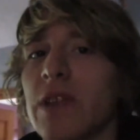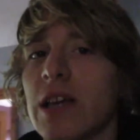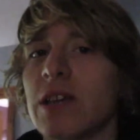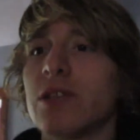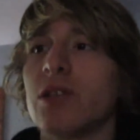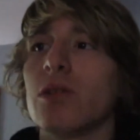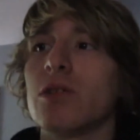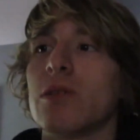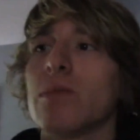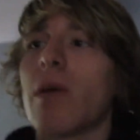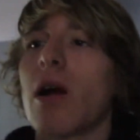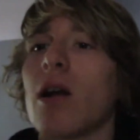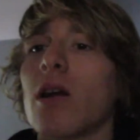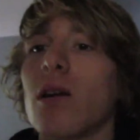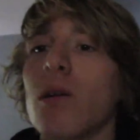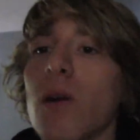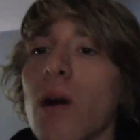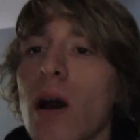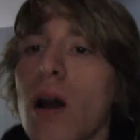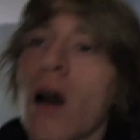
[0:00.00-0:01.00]
days, so
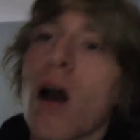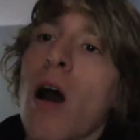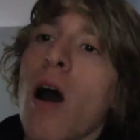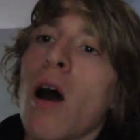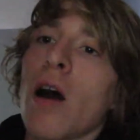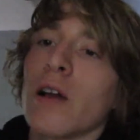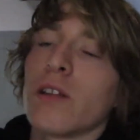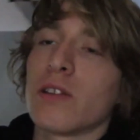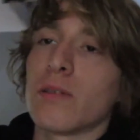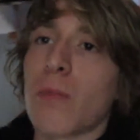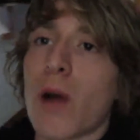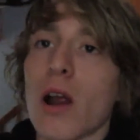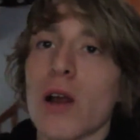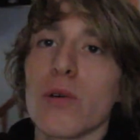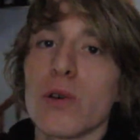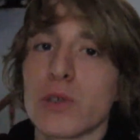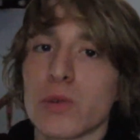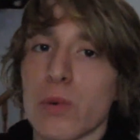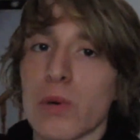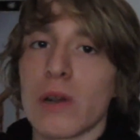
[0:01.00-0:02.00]
tomorrow
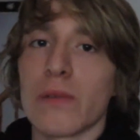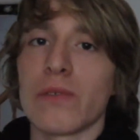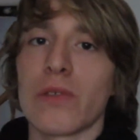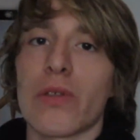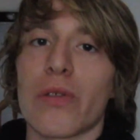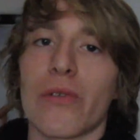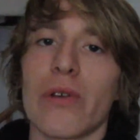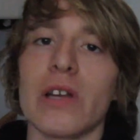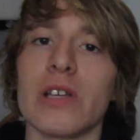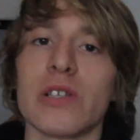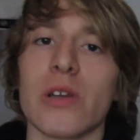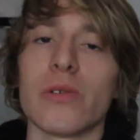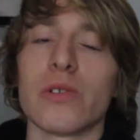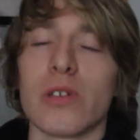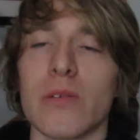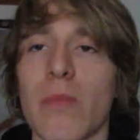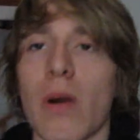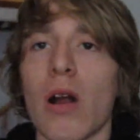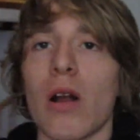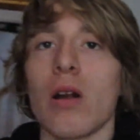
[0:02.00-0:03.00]
is one of the three, so
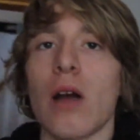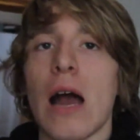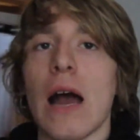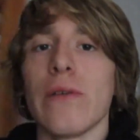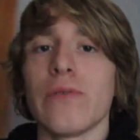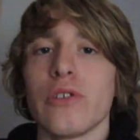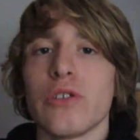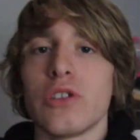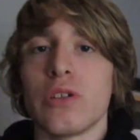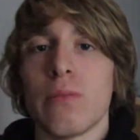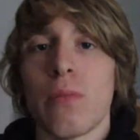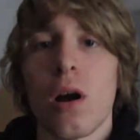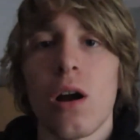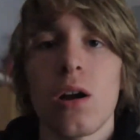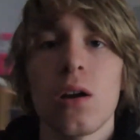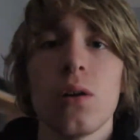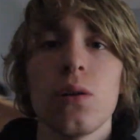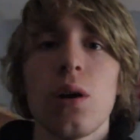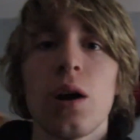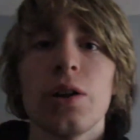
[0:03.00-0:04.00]
tomorrow, after
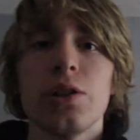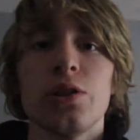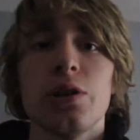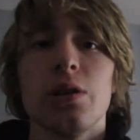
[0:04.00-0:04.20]
tomorrow,